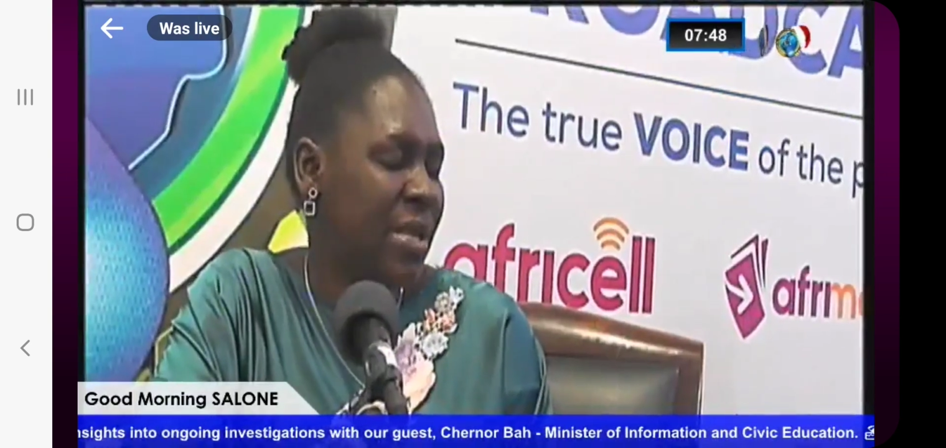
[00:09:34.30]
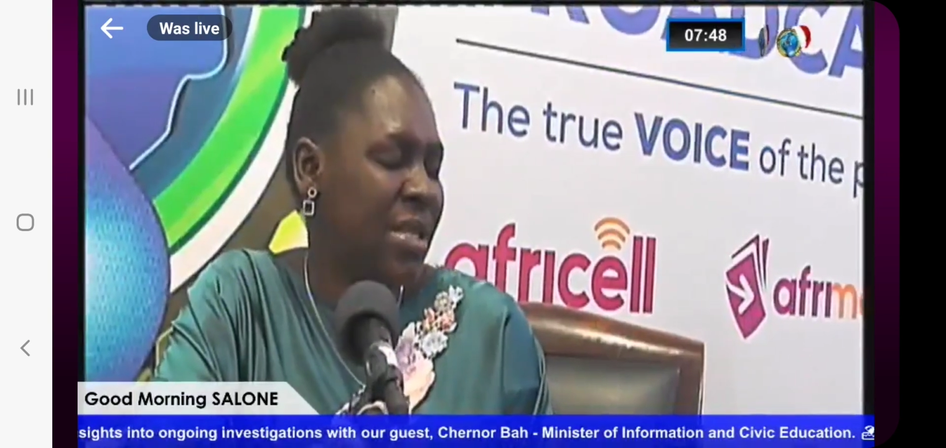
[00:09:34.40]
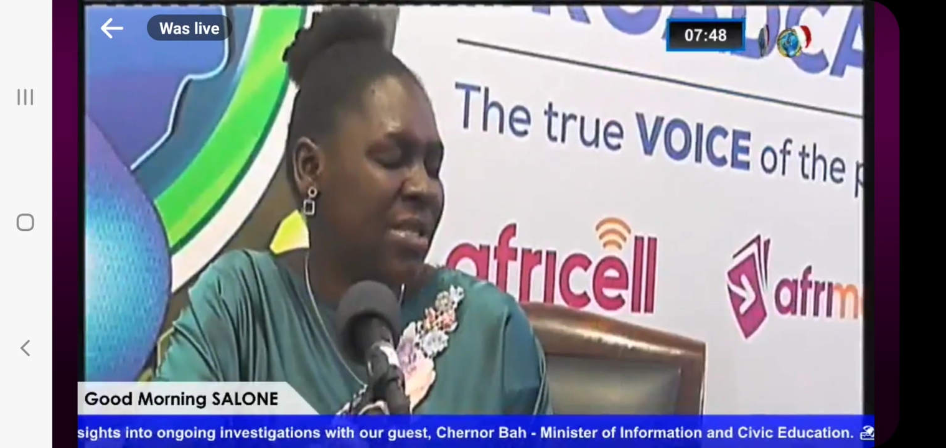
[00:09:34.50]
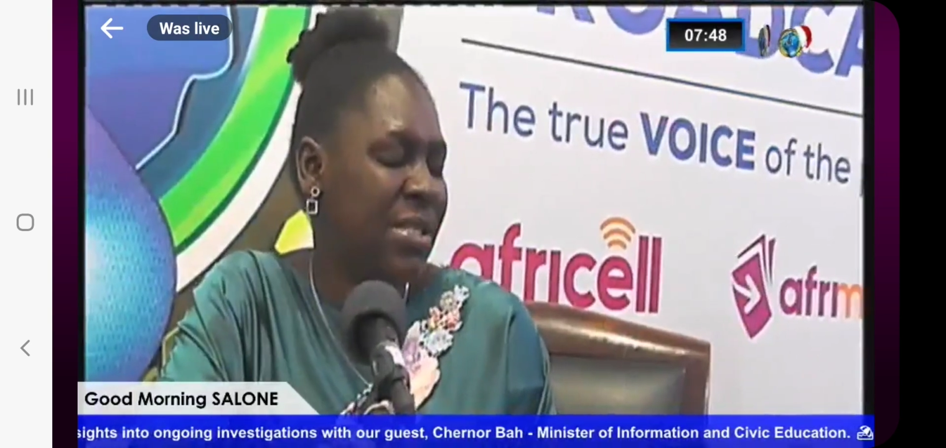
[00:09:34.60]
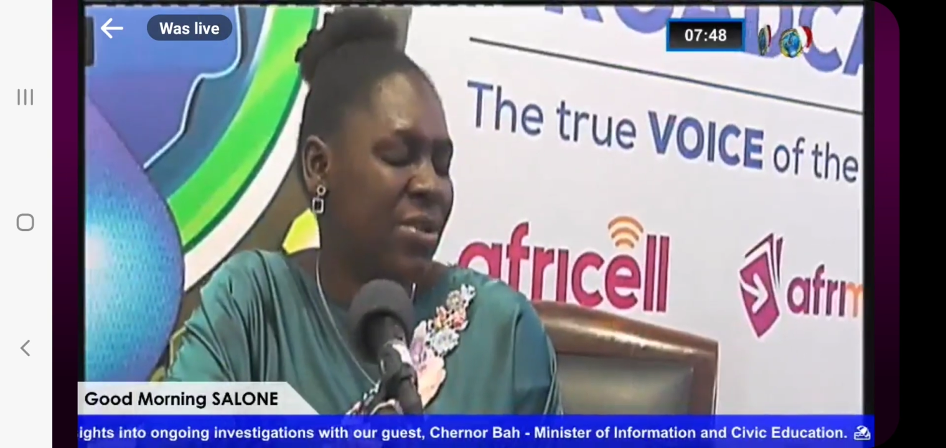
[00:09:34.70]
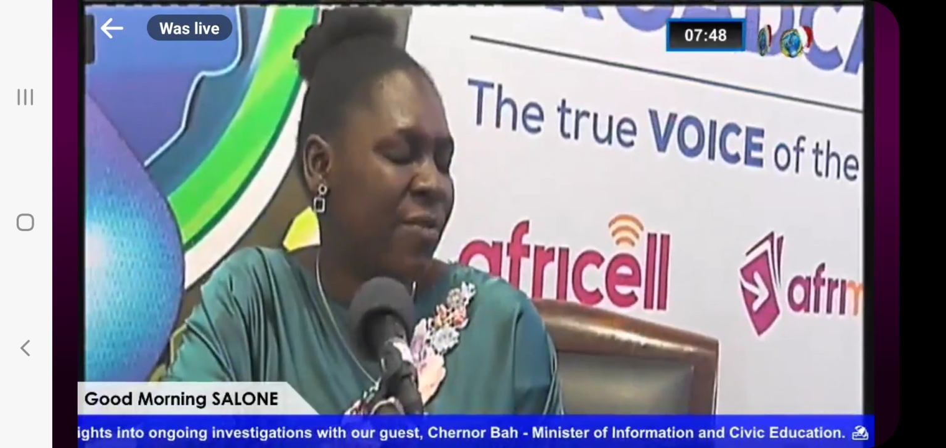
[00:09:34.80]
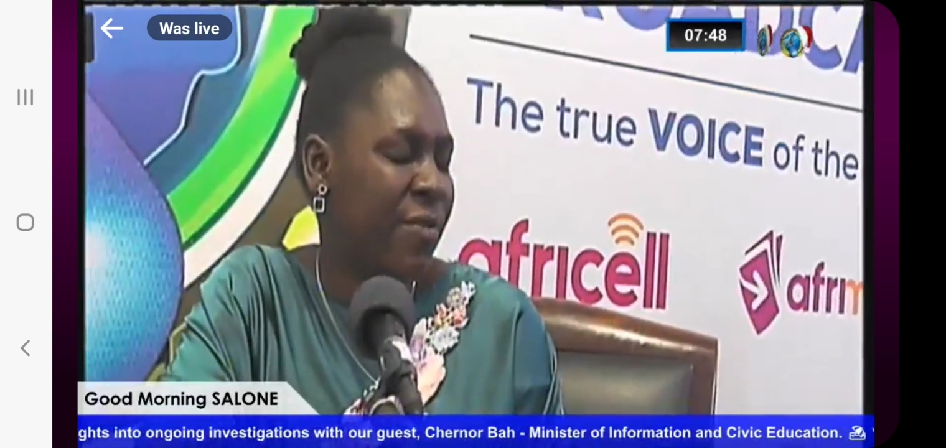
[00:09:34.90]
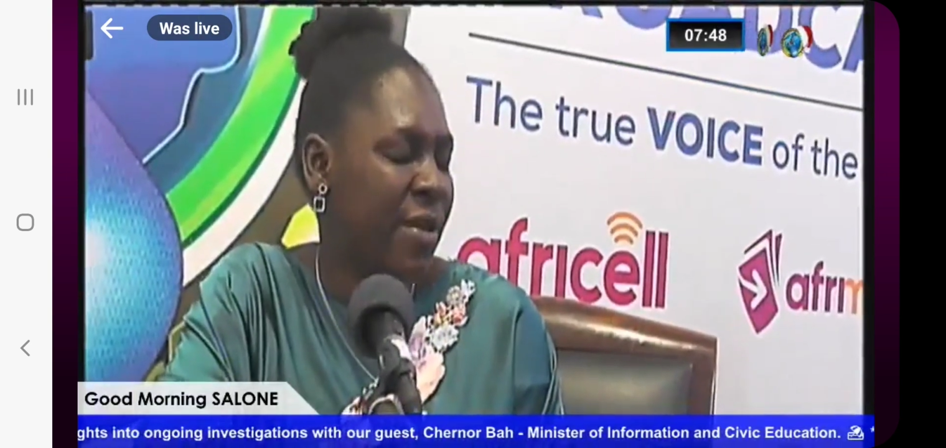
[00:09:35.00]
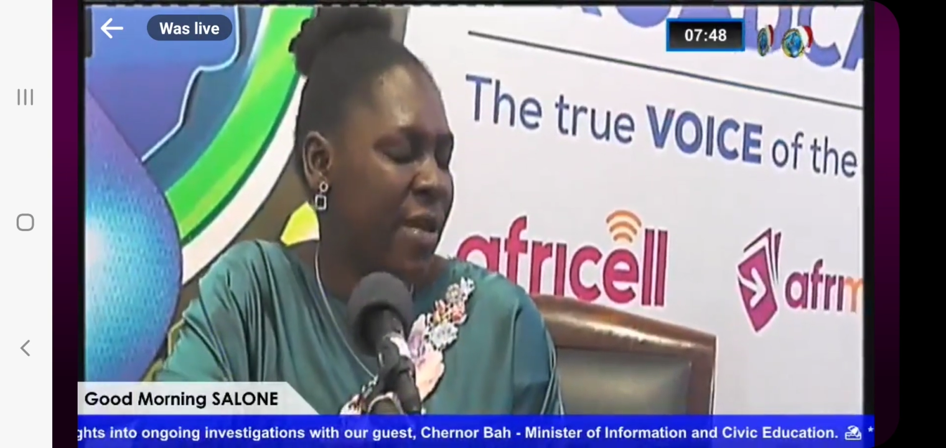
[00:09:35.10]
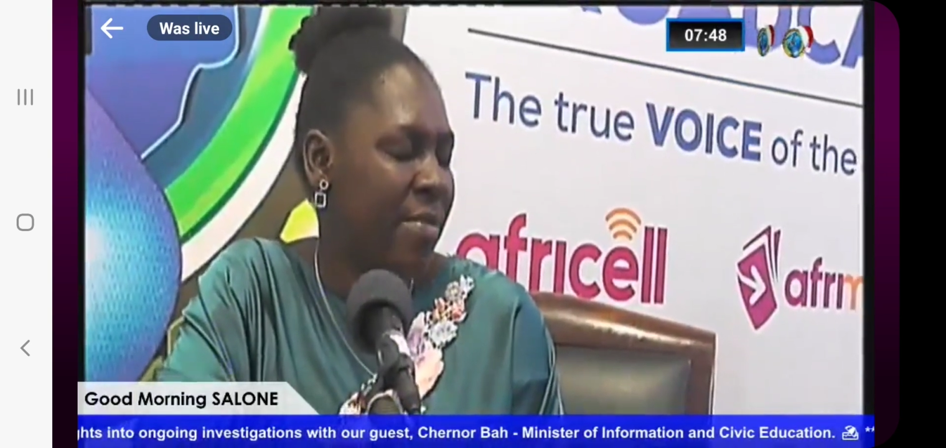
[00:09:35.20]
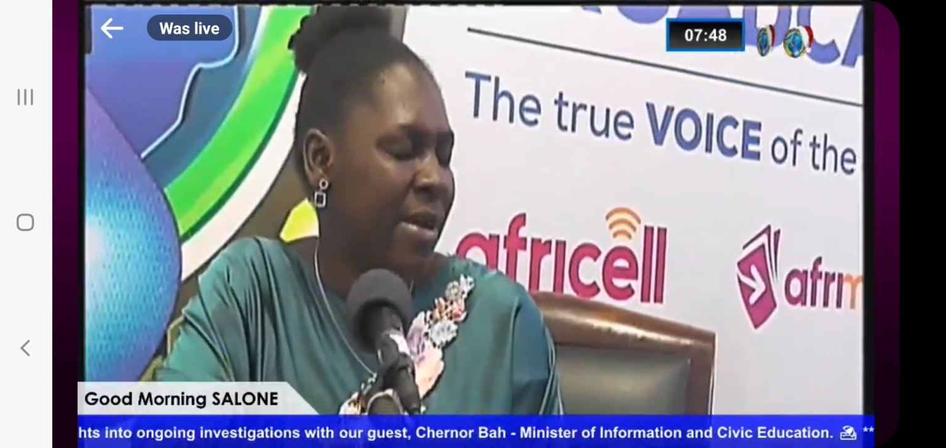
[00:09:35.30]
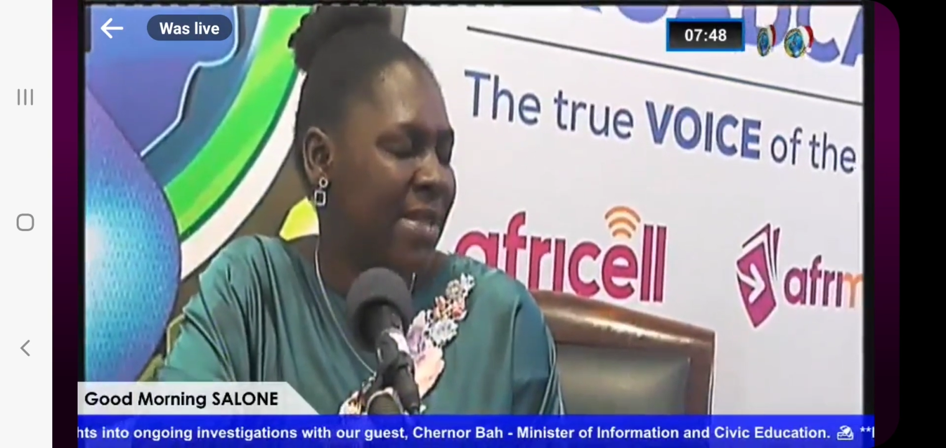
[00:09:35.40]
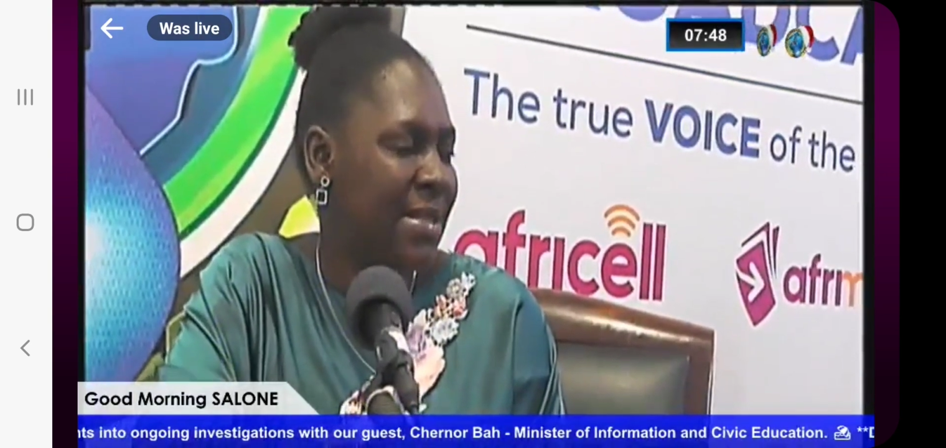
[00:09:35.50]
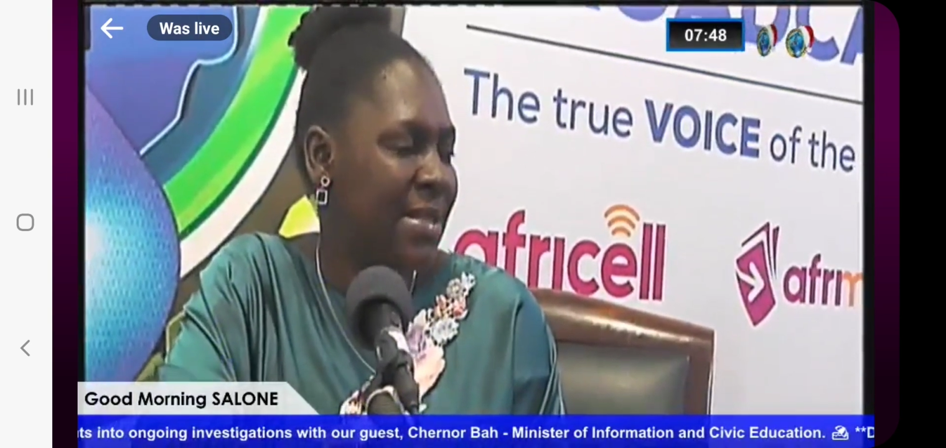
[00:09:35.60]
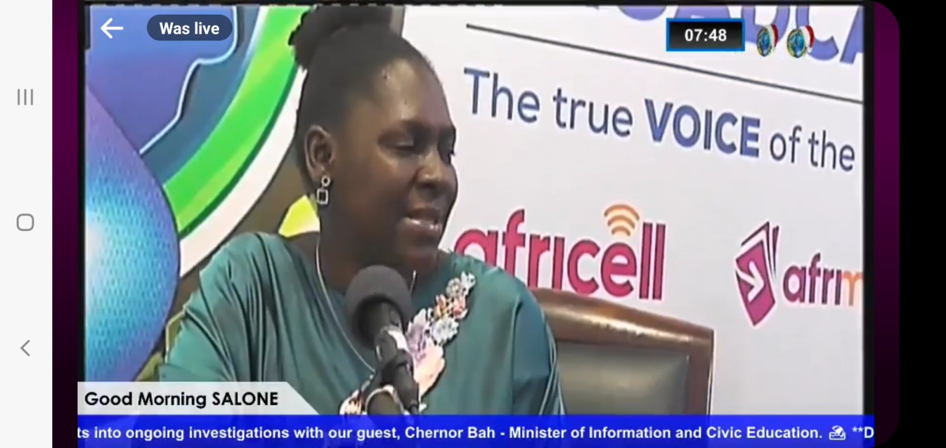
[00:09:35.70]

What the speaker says: of embassies,